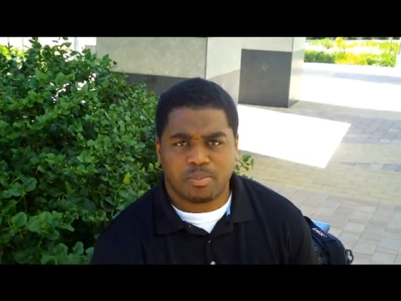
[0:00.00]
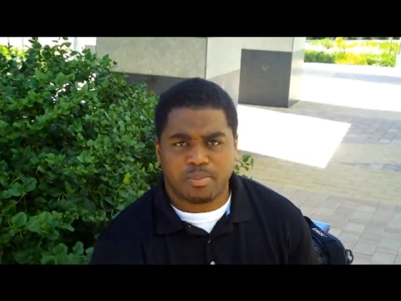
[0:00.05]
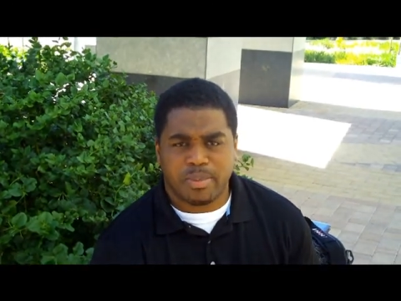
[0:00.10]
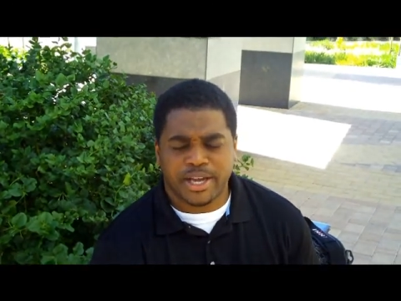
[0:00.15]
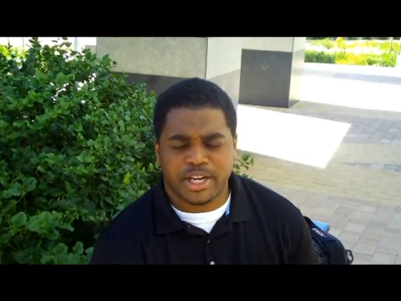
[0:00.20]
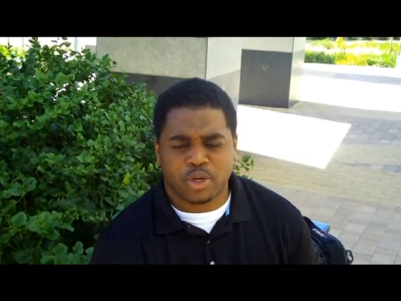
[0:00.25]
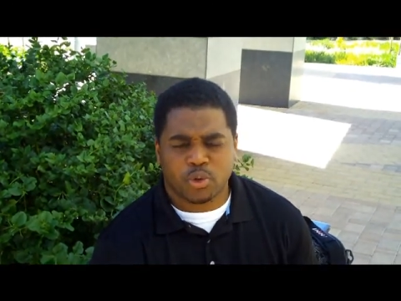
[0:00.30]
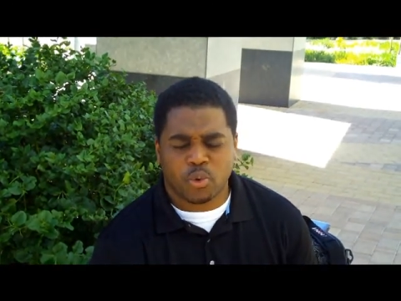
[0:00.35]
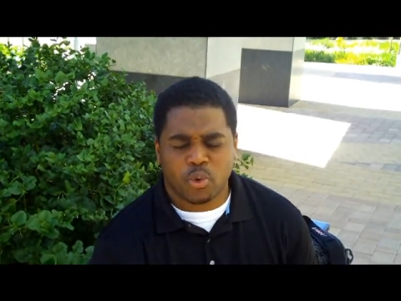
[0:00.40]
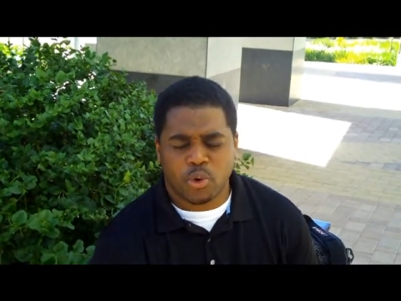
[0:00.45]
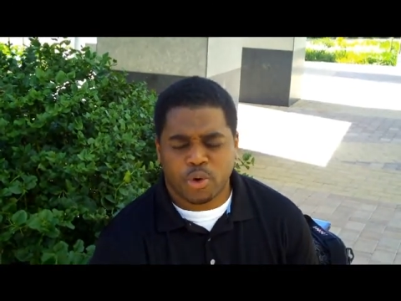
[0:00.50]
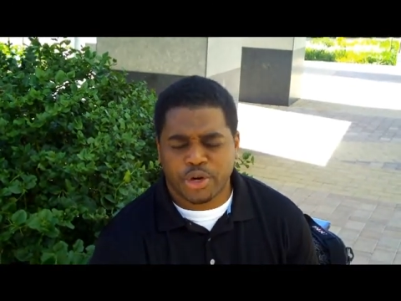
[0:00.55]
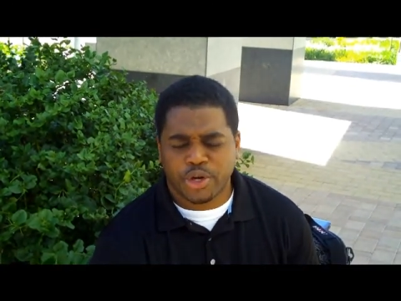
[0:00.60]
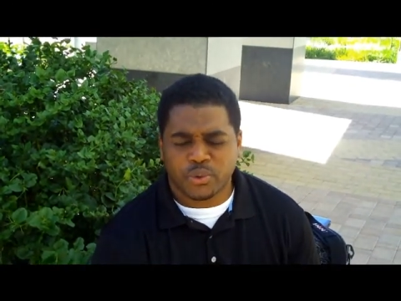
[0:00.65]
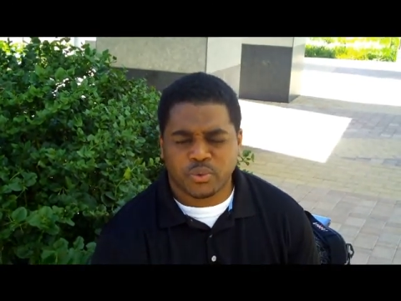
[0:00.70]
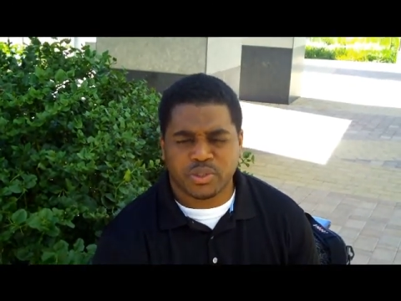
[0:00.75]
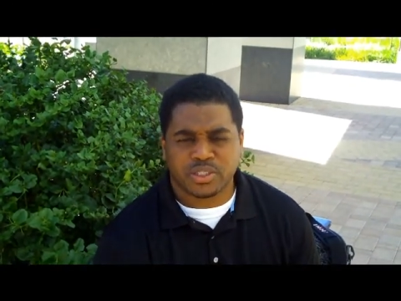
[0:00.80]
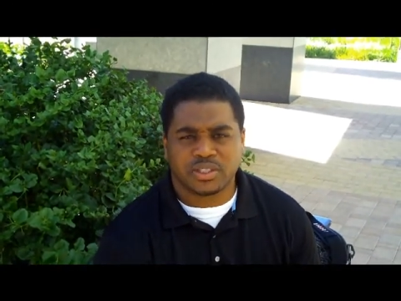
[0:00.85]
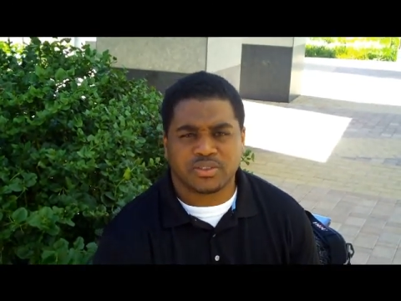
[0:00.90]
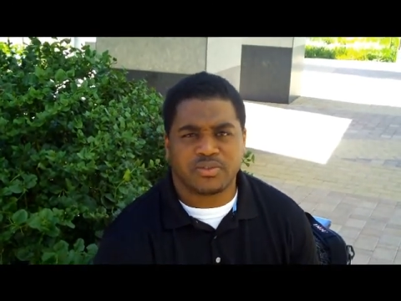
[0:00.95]
My inner
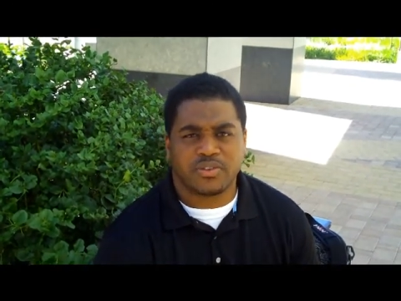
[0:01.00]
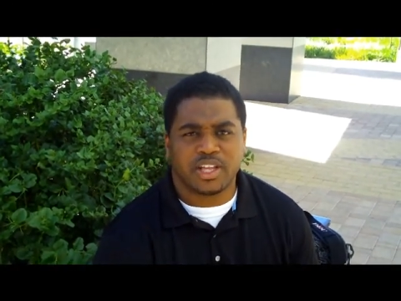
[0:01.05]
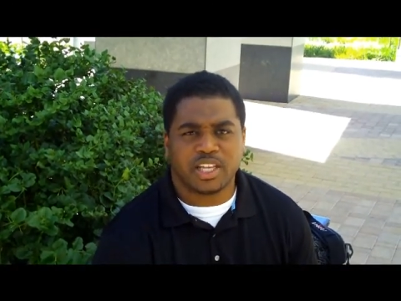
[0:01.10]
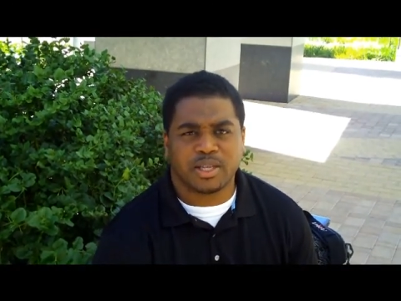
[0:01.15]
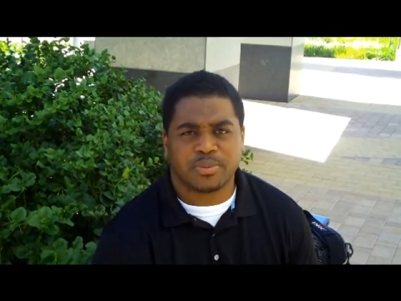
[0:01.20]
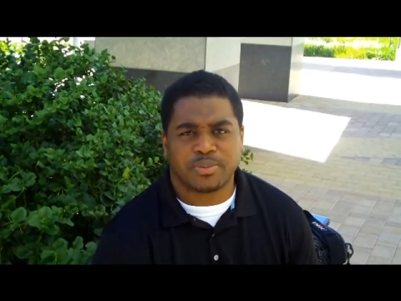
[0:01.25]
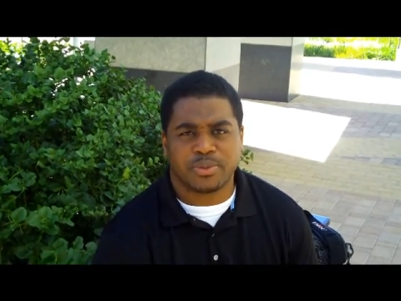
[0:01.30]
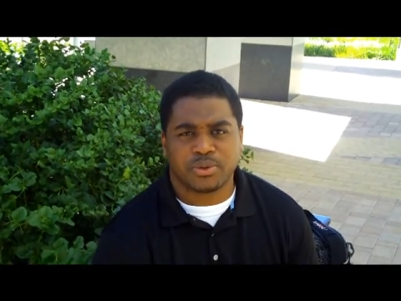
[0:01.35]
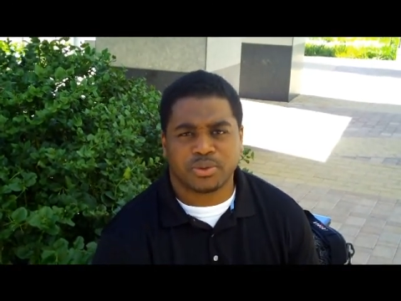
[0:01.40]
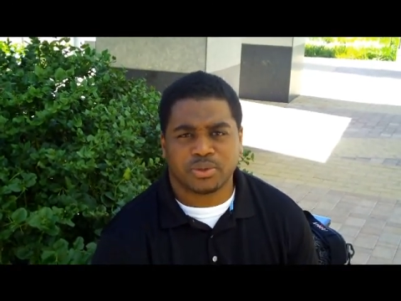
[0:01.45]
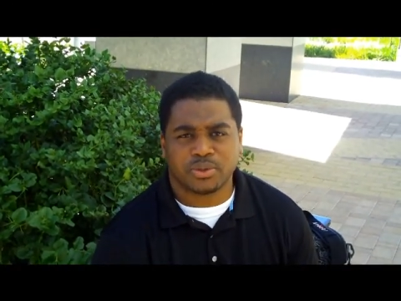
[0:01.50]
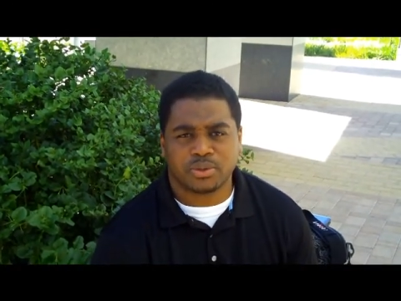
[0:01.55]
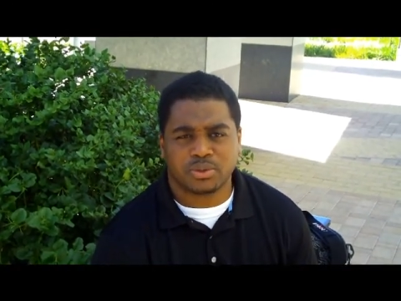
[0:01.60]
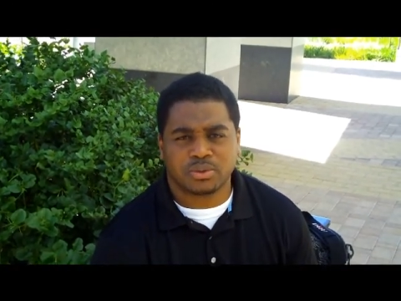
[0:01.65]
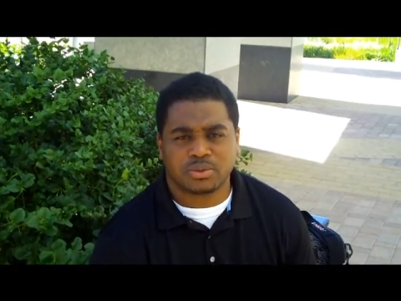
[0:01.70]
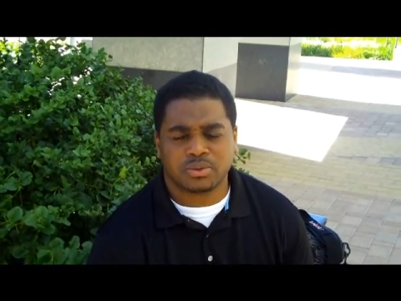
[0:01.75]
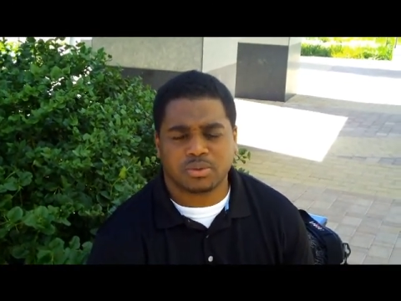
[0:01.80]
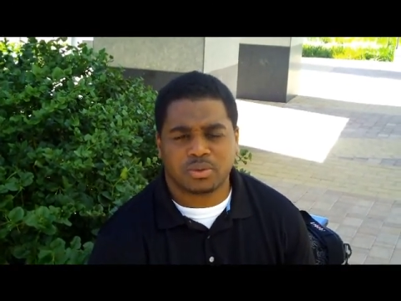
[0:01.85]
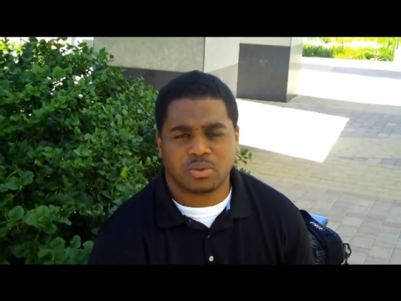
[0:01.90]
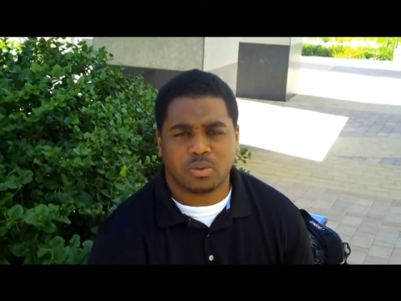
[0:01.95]
warrior was developed through